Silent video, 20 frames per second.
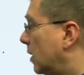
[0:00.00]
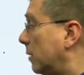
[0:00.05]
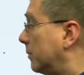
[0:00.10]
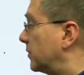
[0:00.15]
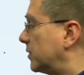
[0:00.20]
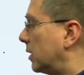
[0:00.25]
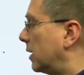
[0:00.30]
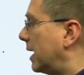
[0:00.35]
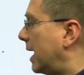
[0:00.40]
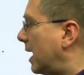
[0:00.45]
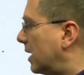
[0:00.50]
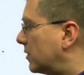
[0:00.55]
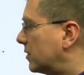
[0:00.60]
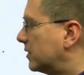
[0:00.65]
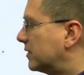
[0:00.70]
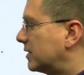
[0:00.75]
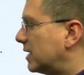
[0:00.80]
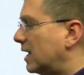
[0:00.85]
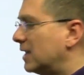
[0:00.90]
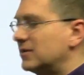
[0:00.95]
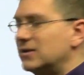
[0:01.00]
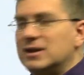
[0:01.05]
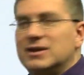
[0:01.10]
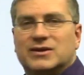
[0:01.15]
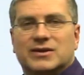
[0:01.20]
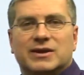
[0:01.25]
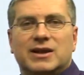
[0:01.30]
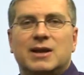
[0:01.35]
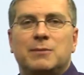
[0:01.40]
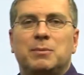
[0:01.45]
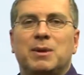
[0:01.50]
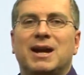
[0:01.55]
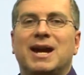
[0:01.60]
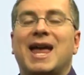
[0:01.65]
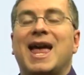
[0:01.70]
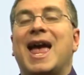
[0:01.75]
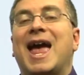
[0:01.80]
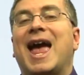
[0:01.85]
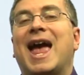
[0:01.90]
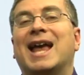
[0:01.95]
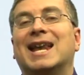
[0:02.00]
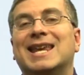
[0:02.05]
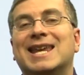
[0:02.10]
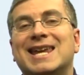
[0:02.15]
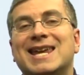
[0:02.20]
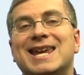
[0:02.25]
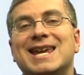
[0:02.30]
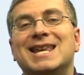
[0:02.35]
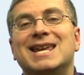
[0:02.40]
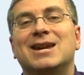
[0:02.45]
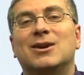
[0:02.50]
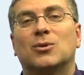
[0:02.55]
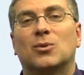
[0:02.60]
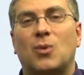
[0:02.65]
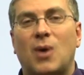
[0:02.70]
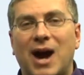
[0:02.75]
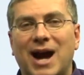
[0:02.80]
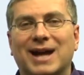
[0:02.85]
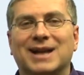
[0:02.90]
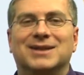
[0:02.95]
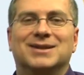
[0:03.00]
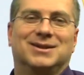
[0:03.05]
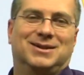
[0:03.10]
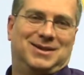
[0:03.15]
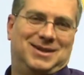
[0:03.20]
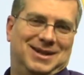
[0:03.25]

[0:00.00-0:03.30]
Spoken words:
Exercising, sleeping, and eating right.